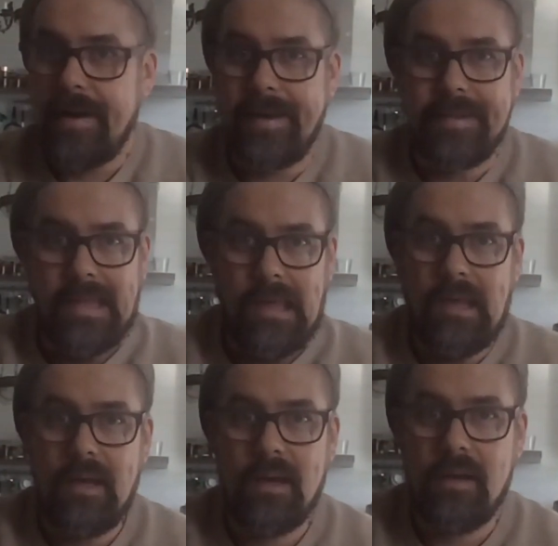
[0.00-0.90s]

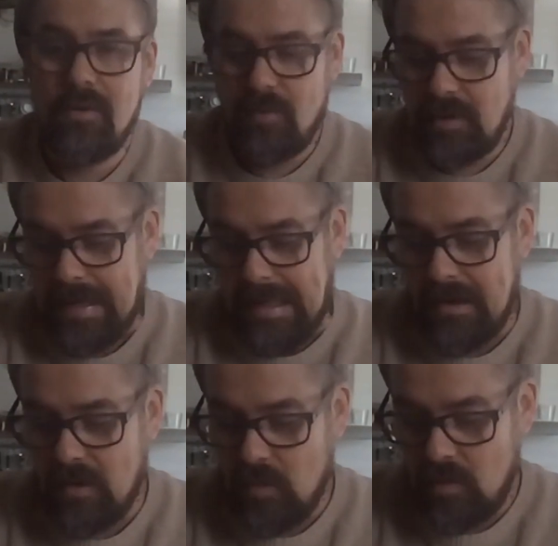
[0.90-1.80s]
IKEA or
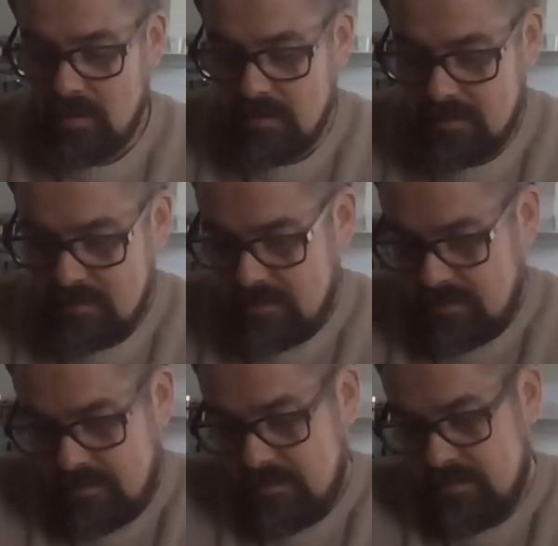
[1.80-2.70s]
Lego
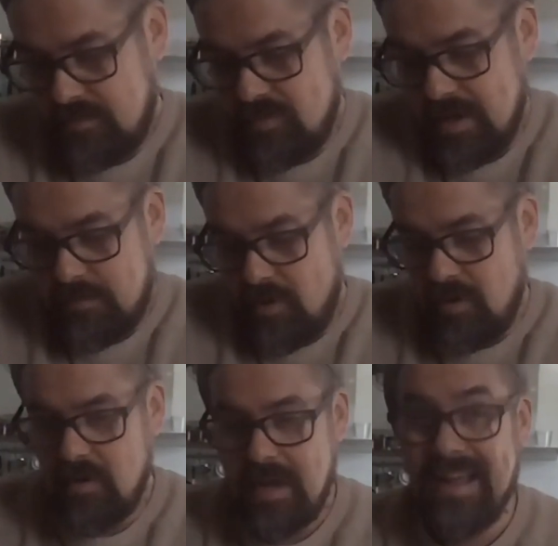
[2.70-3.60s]
strut
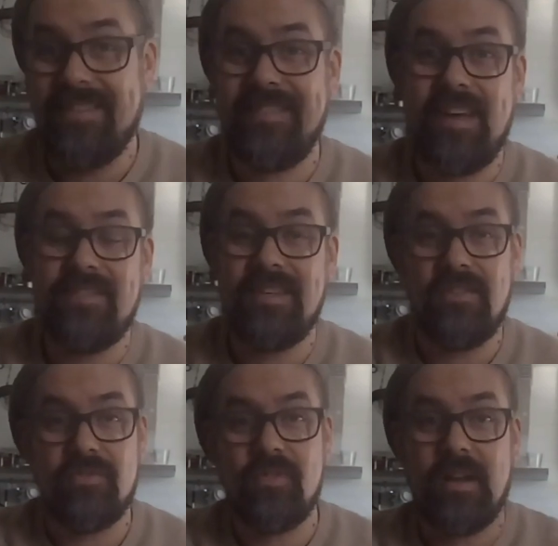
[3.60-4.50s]
bar. I have never seen
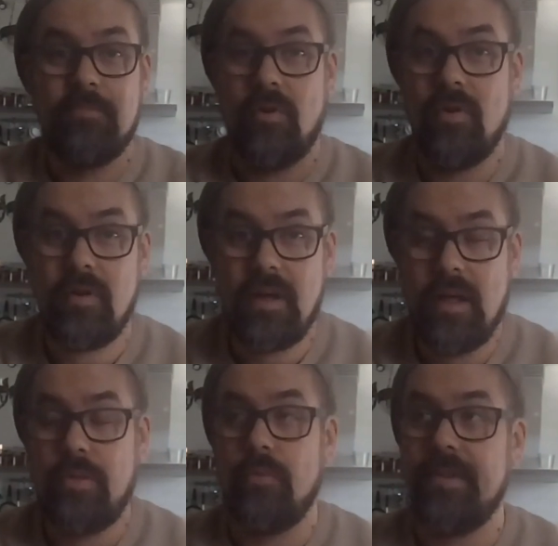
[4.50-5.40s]
a strut bar.
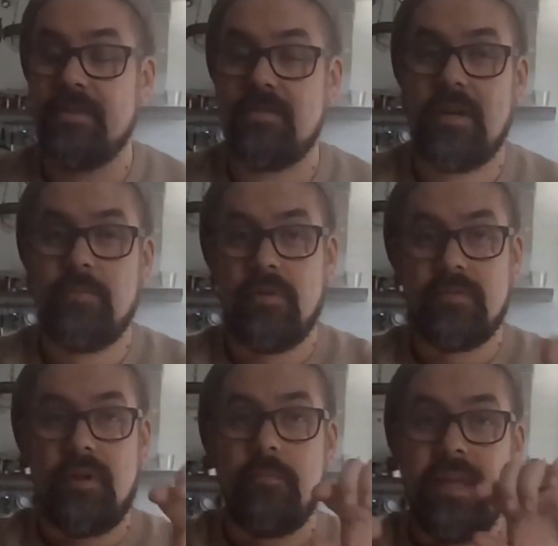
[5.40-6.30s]
I thought that strut bars are